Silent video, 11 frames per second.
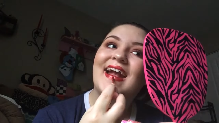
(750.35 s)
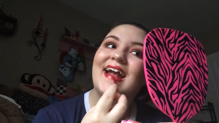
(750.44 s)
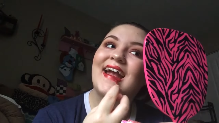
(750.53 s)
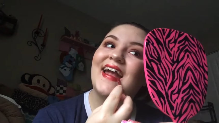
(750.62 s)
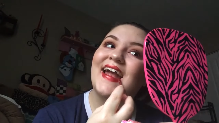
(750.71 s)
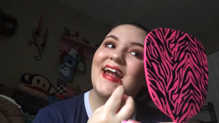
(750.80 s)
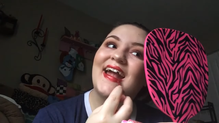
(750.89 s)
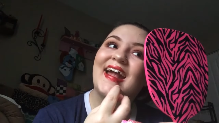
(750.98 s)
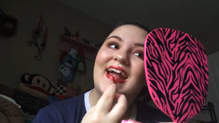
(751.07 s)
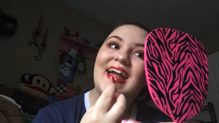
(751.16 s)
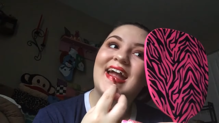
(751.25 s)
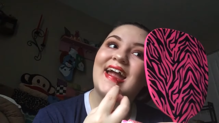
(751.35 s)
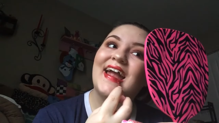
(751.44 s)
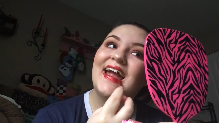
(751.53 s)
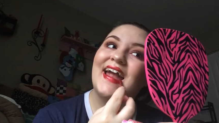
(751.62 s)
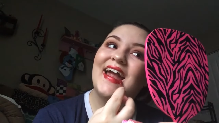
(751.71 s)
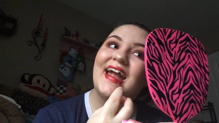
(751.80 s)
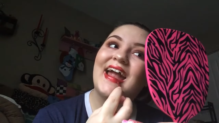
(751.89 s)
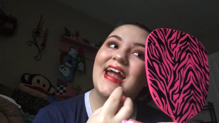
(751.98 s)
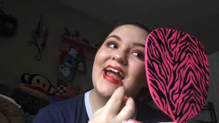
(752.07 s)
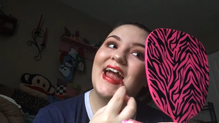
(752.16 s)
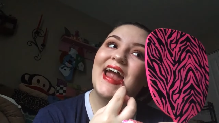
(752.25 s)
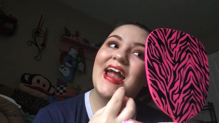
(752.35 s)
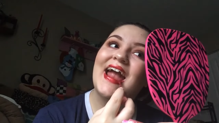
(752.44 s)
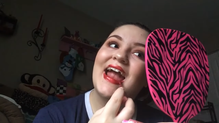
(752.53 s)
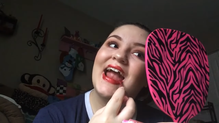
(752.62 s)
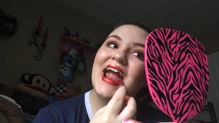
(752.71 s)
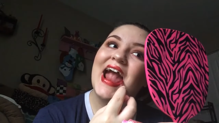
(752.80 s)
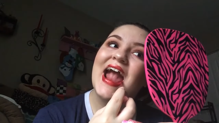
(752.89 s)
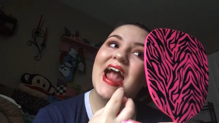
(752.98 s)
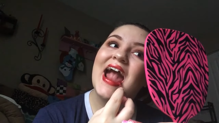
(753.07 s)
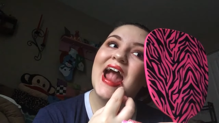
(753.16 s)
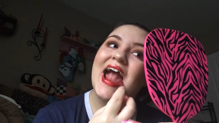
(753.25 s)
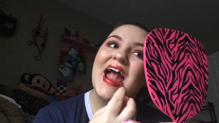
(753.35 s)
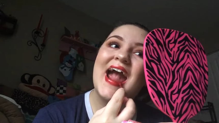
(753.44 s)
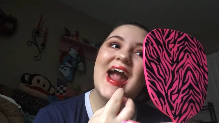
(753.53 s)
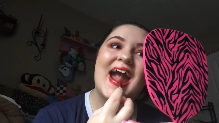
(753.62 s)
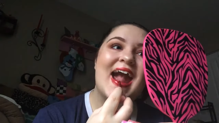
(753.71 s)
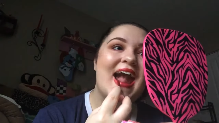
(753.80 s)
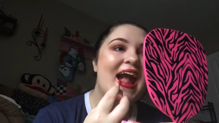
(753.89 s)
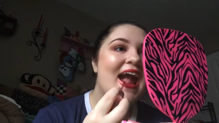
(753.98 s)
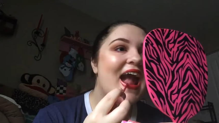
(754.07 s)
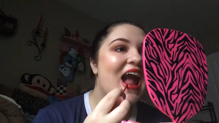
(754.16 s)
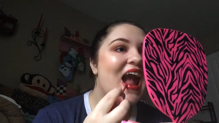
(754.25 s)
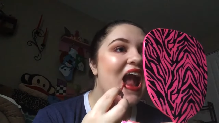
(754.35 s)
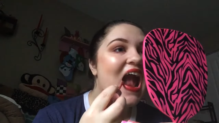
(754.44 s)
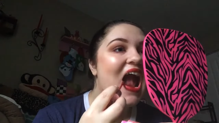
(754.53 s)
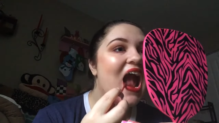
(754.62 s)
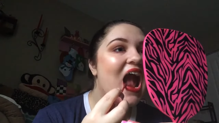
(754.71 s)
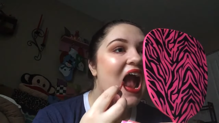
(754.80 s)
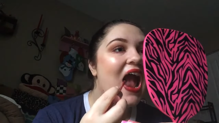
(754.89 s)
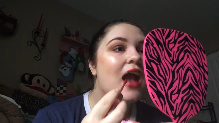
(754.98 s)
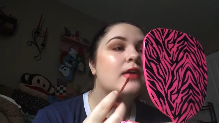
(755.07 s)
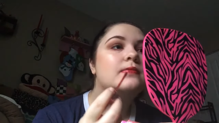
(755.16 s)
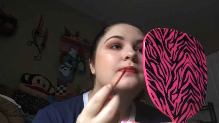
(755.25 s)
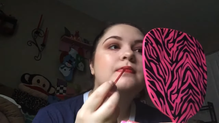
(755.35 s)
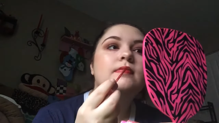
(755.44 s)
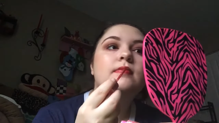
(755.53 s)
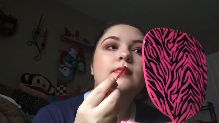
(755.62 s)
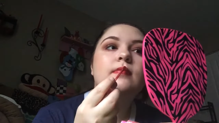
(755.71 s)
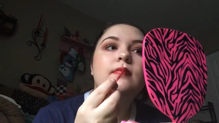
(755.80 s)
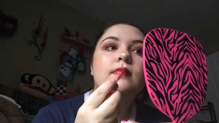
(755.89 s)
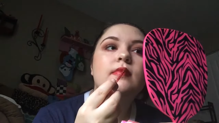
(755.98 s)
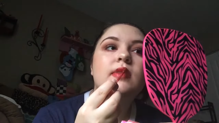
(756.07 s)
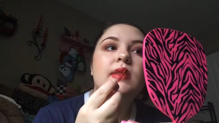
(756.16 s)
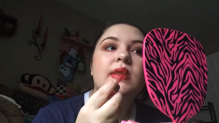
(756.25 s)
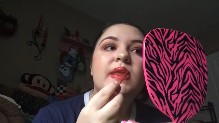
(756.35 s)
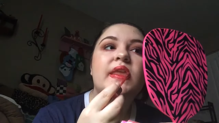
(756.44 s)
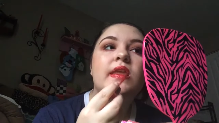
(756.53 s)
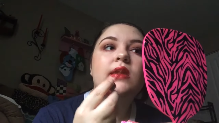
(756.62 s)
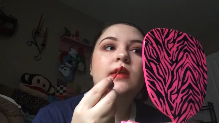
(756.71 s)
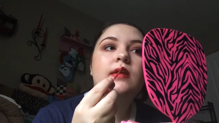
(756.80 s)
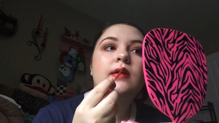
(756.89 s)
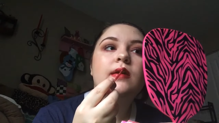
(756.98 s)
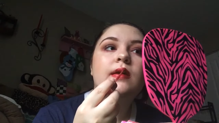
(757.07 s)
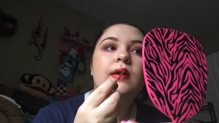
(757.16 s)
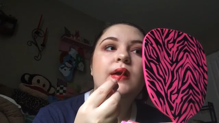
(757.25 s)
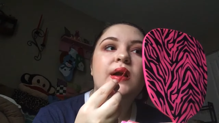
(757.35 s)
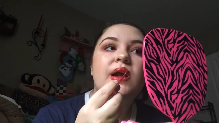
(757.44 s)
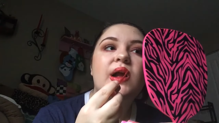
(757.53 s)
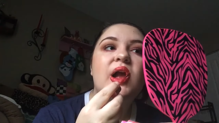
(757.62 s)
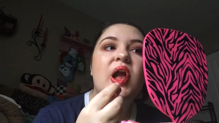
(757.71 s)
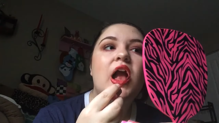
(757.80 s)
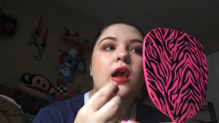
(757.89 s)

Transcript: [no speech]